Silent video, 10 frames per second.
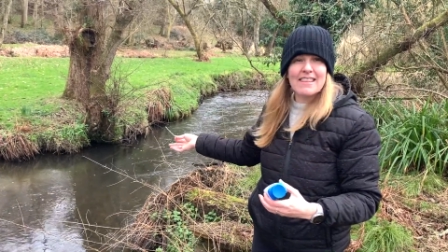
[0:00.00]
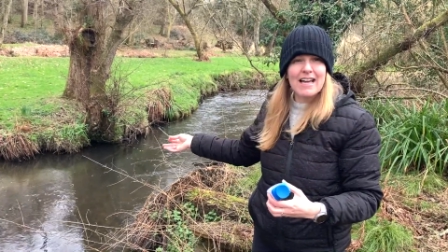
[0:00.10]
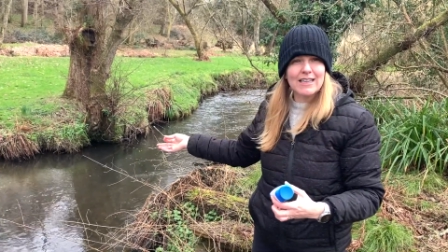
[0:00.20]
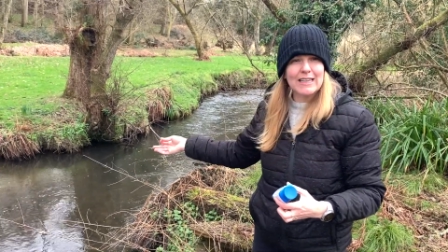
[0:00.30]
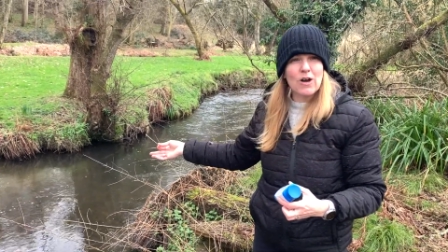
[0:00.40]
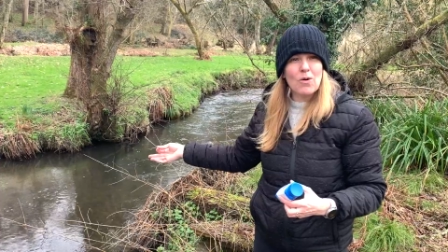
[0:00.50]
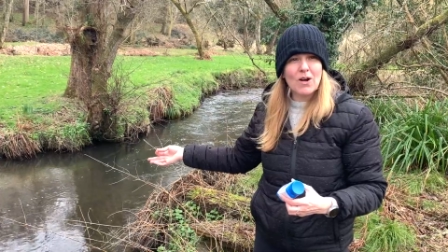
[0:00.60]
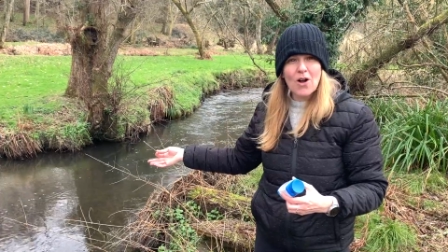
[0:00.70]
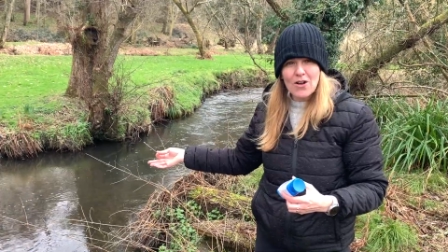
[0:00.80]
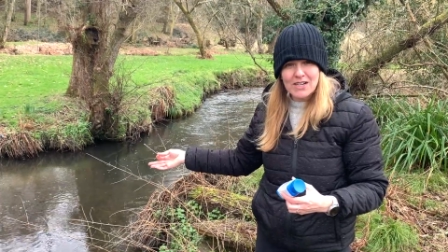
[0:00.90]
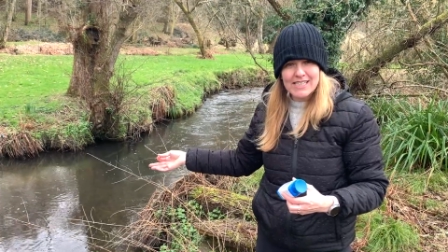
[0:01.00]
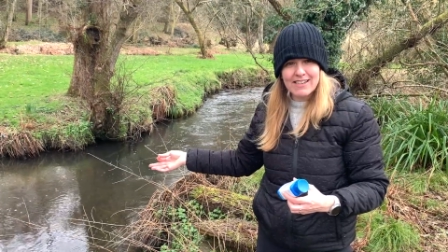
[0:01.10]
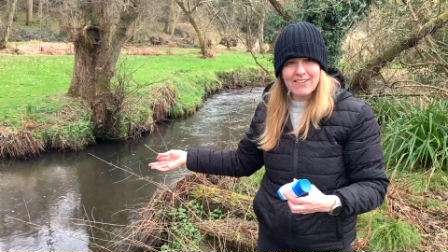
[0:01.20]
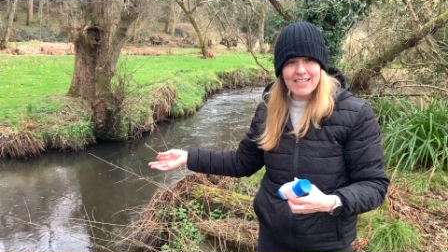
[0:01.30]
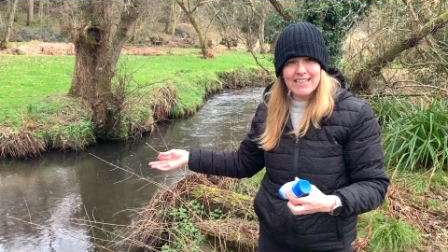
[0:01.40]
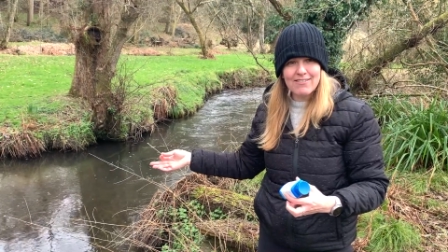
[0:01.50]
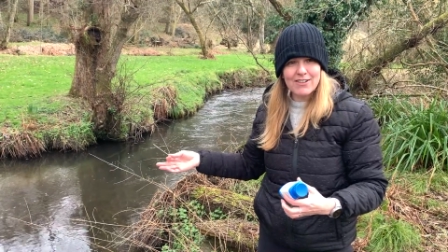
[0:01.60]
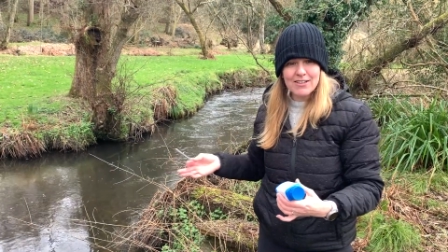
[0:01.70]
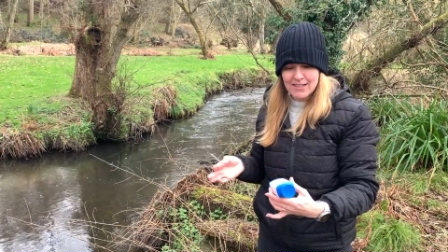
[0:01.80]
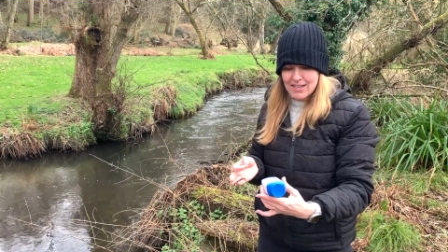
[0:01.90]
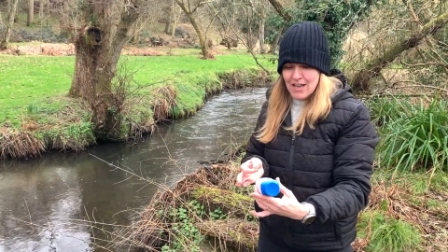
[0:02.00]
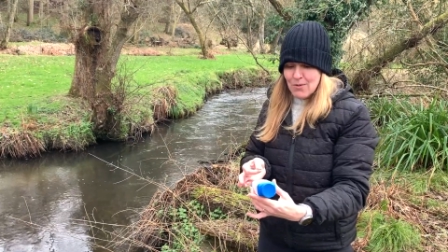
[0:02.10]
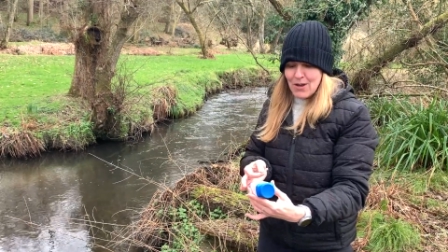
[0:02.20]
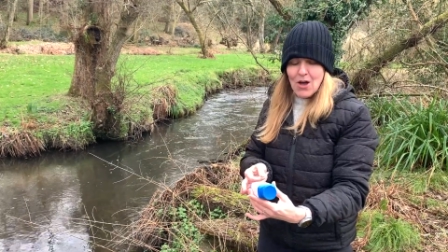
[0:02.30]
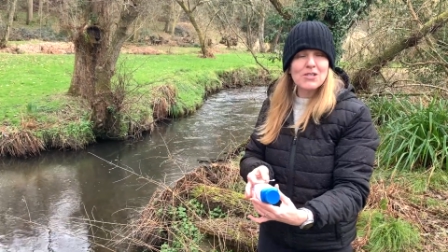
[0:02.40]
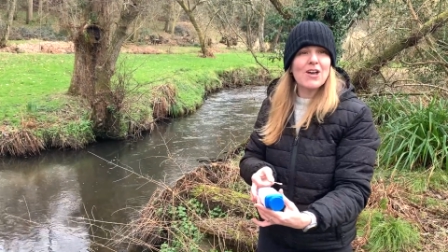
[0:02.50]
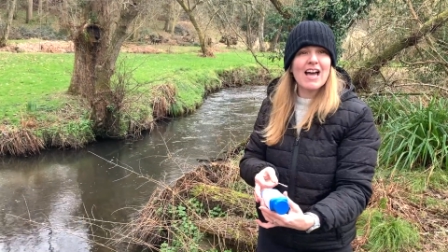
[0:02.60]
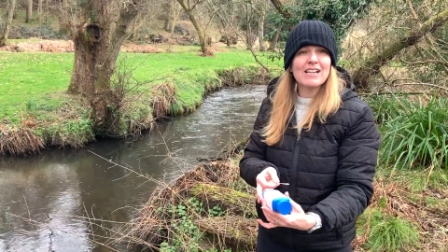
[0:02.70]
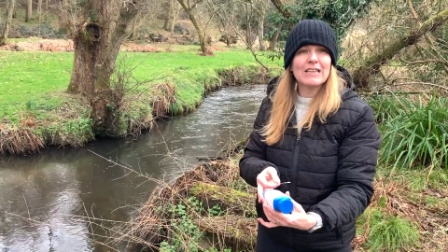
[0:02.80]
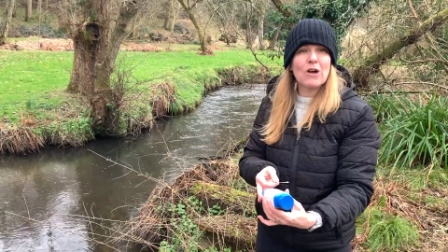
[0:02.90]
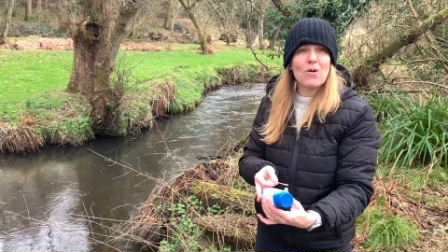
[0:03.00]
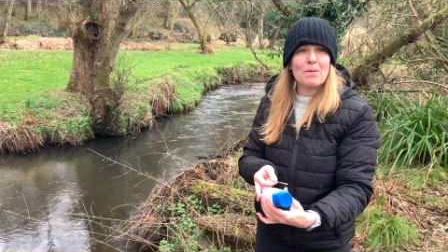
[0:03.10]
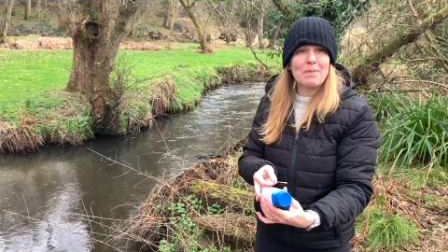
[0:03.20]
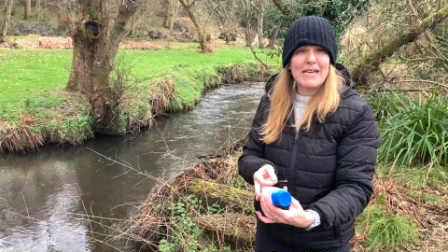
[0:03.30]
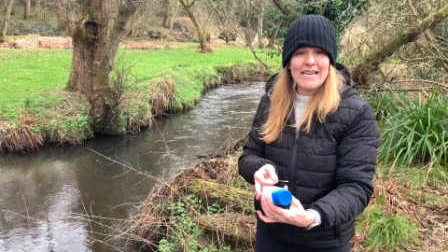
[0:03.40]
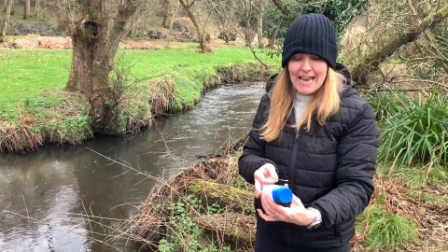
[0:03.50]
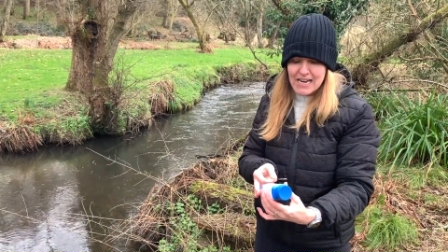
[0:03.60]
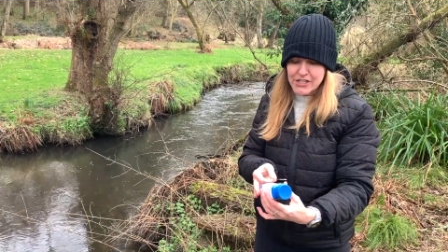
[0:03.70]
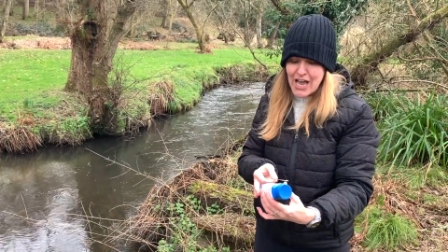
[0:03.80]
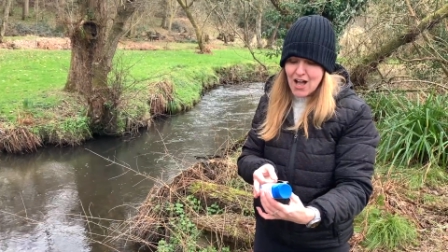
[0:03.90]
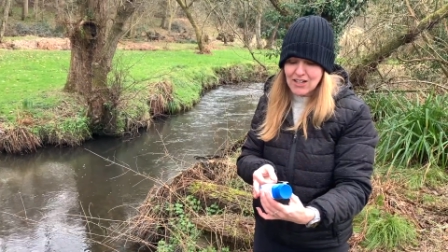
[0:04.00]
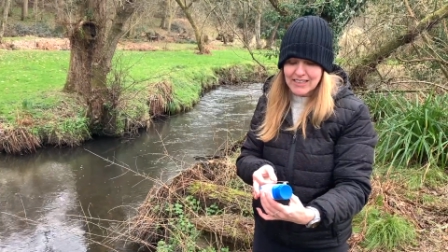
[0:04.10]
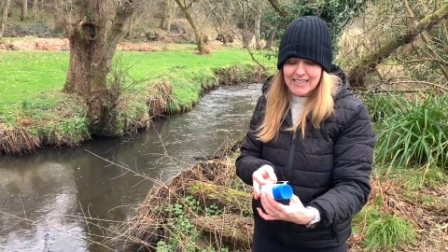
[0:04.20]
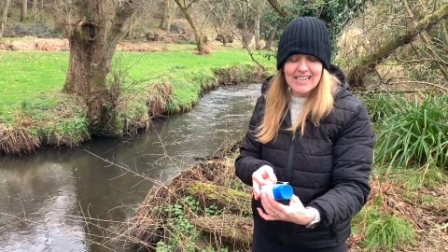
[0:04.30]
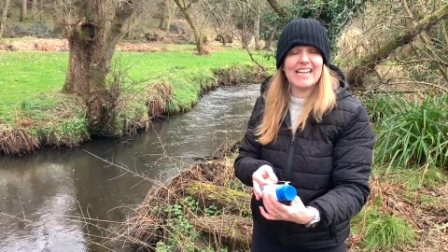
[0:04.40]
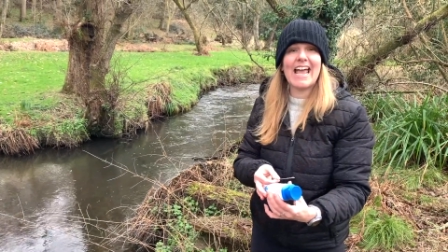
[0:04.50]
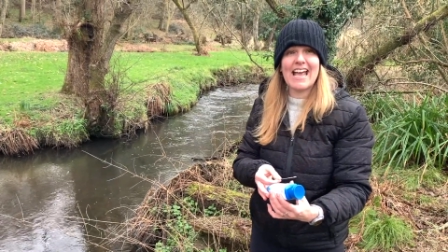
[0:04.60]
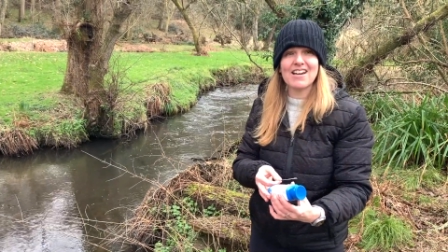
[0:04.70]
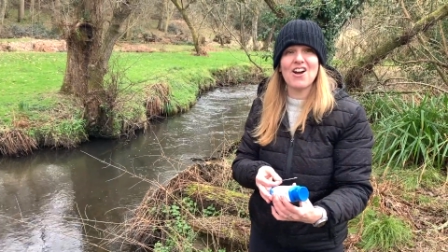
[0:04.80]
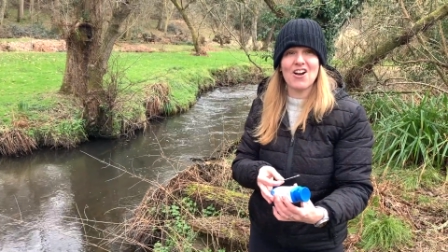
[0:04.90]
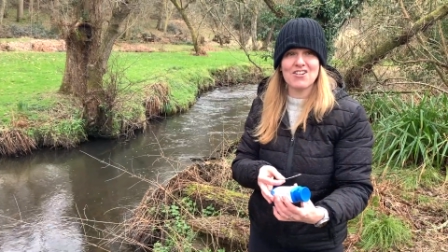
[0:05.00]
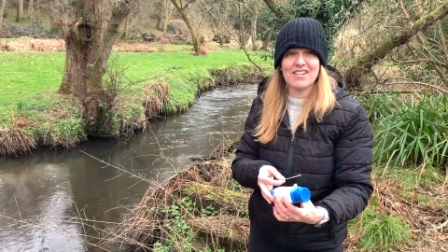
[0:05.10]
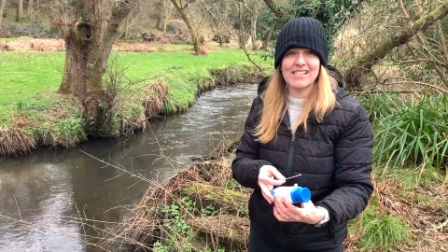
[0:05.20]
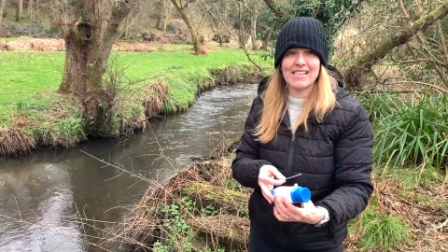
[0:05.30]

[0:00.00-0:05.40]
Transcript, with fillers: that lower conductivity level we also had a lower pH, alkalinity, and hardness